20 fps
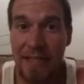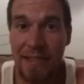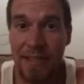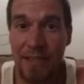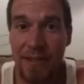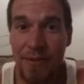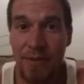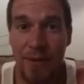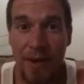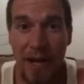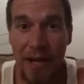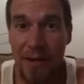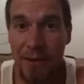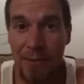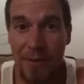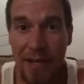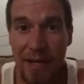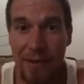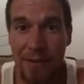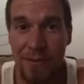I
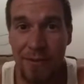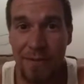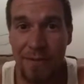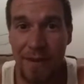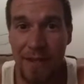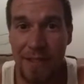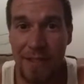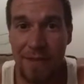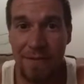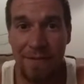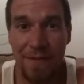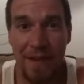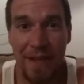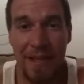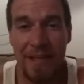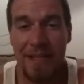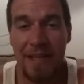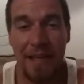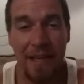don't care who the fuck you fight.